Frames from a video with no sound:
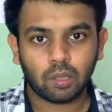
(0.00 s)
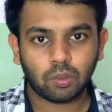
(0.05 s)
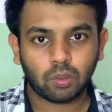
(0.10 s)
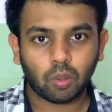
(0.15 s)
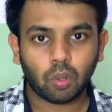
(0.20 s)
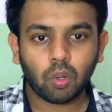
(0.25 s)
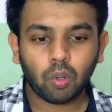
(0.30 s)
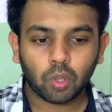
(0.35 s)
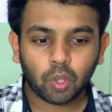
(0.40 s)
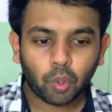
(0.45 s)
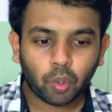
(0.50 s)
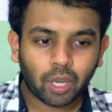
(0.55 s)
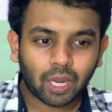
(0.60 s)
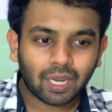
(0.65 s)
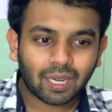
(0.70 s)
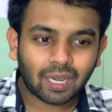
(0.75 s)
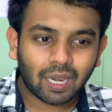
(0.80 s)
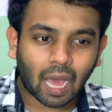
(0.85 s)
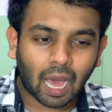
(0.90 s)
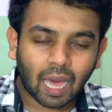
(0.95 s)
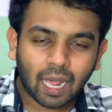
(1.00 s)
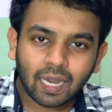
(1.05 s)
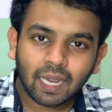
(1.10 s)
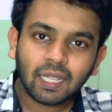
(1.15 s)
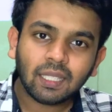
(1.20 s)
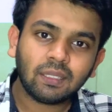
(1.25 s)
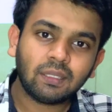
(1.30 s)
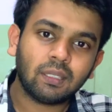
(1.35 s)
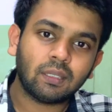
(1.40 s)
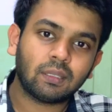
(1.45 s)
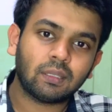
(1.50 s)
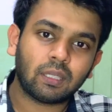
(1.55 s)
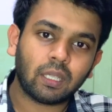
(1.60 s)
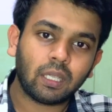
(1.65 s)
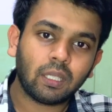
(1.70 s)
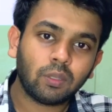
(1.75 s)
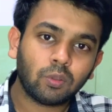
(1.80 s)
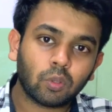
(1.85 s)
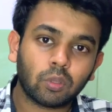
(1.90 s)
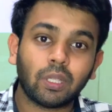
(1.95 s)
so you can arrange this
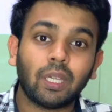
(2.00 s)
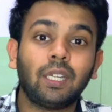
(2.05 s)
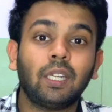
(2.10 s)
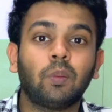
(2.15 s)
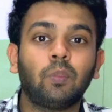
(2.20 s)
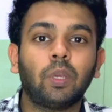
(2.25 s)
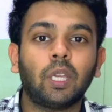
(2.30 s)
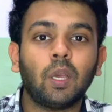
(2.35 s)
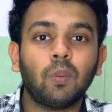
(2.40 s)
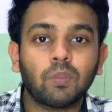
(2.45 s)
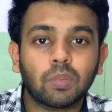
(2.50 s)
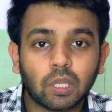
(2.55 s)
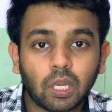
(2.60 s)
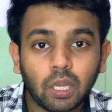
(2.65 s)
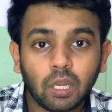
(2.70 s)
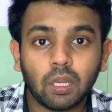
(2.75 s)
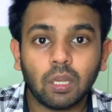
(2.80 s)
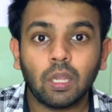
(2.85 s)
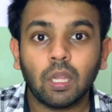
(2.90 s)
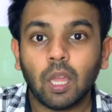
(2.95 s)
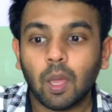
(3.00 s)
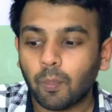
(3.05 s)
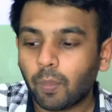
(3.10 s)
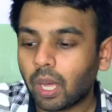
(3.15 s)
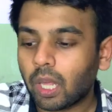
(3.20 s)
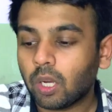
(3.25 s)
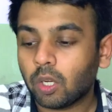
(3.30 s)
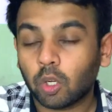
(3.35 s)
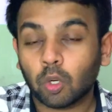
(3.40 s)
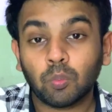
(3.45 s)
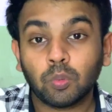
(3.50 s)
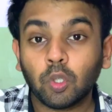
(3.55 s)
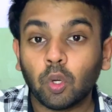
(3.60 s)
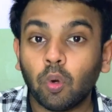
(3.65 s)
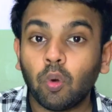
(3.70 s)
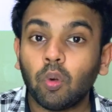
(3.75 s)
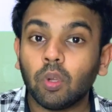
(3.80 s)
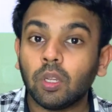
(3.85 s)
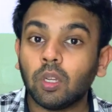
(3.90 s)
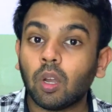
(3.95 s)
string so that it becomes a palindrome so
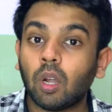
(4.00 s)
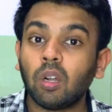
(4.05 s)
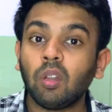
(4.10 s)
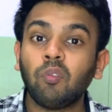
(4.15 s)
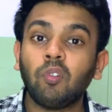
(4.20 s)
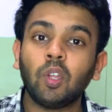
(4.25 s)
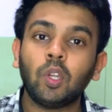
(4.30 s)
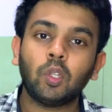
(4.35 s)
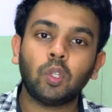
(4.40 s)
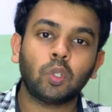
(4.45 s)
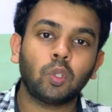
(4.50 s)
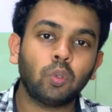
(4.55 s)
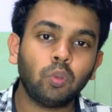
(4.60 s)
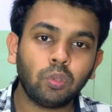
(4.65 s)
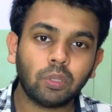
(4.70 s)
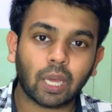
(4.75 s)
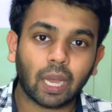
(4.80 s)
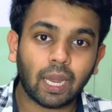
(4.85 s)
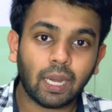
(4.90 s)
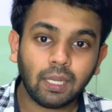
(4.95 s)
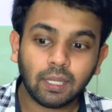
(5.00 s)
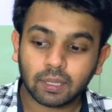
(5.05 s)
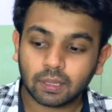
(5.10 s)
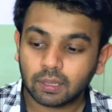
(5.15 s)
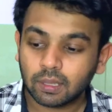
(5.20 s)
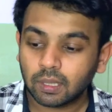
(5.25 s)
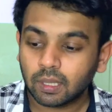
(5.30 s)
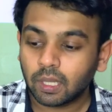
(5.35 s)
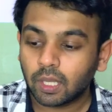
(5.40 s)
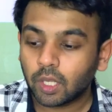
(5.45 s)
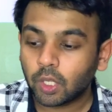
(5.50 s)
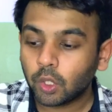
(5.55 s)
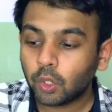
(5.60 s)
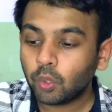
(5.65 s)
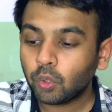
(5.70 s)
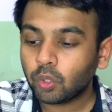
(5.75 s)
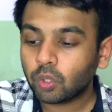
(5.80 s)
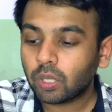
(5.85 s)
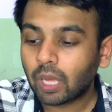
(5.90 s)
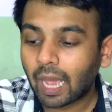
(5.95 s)
in order for you to do that
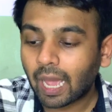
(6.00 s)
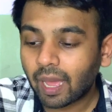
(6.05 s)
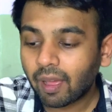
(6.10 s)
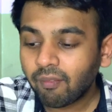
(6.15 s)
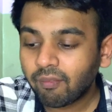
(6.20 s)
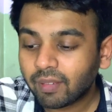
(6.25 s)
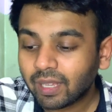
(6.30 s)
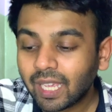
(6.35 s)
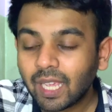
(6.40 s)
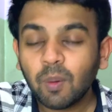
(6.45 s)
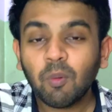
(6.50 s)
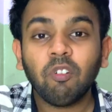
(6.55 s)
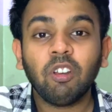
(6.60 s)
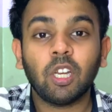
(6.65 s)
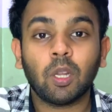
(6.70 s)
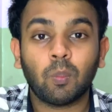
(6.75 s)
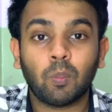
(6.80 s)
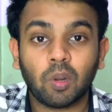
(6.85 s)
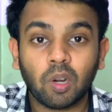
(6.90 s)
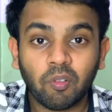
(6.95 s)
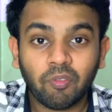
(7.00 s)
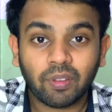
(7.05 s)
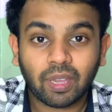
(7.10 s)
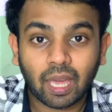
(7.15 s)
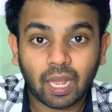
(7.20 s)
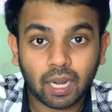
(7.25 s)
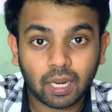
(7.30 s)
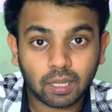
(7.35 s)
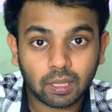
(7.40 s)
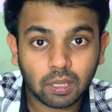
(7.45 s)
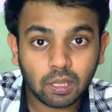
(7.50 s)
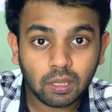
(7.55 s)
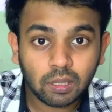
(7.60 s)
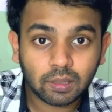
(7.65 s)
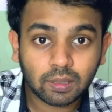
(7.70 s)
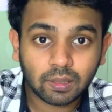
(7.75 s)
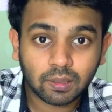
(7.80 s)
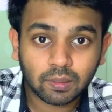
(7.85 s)
you should have even number of characters